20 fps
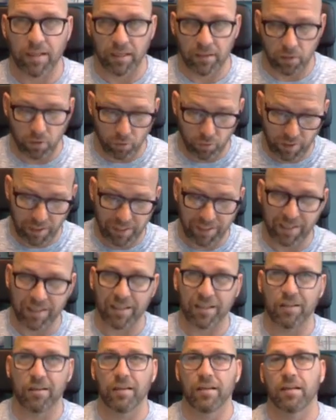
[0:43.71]
then go ahead
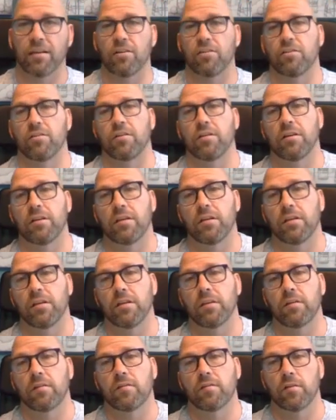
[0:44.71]
and click on
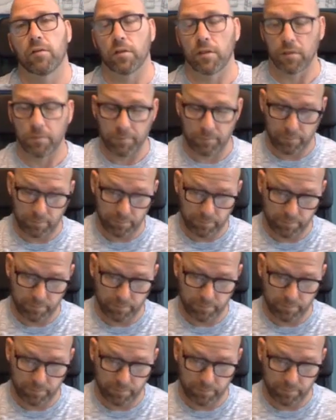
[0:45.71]
Install.